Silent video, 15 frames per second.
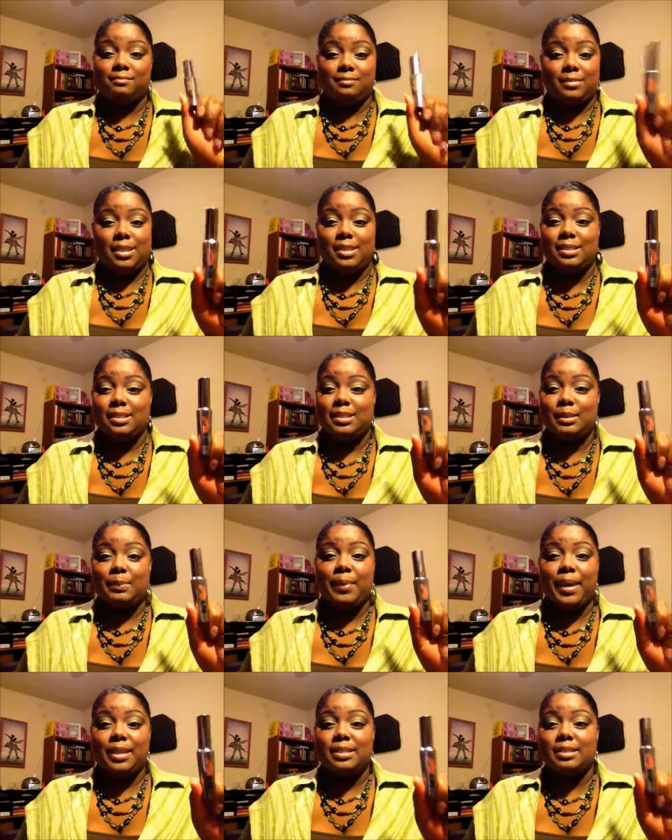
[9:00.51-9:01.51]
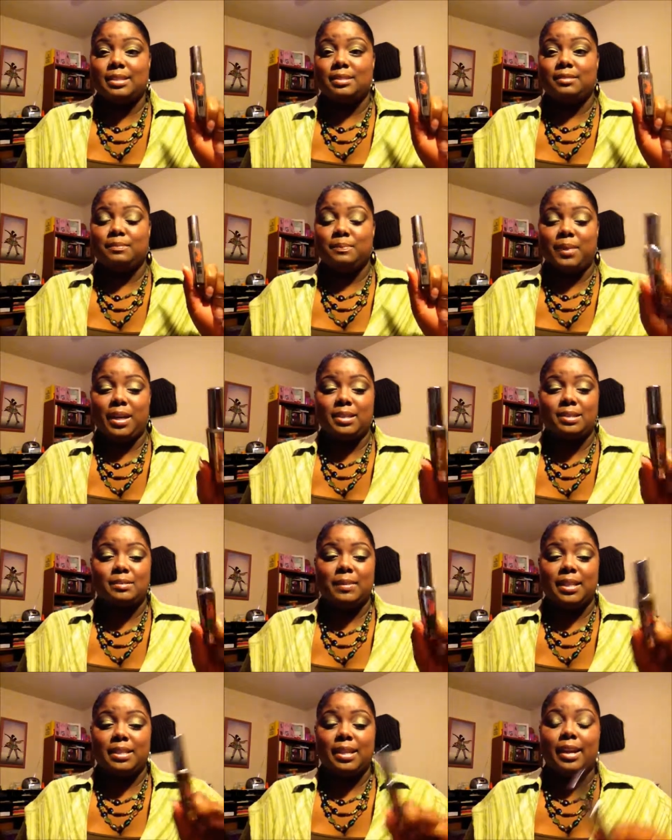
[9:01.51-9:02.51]
is the best
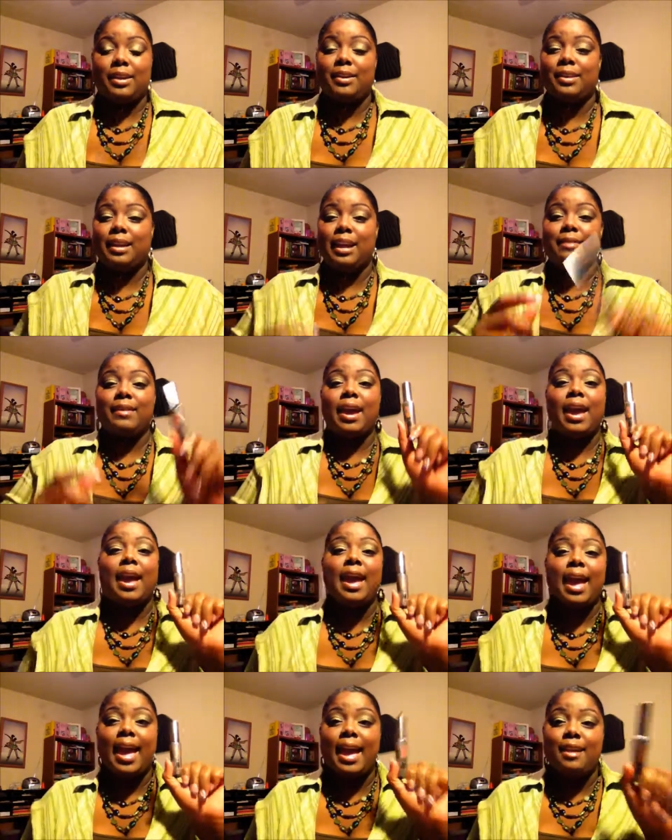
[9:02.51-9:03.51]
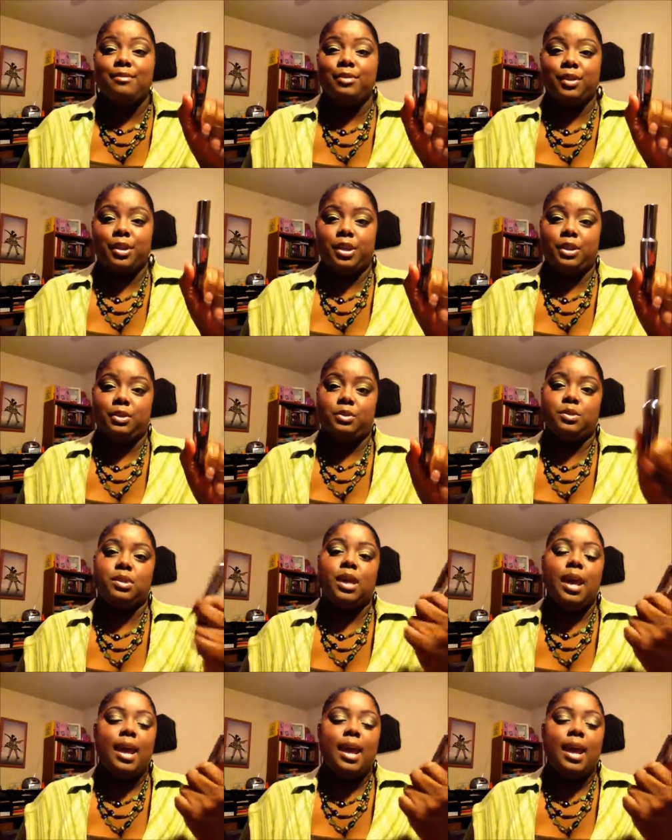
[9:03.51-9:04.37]
mascara that I've ever used,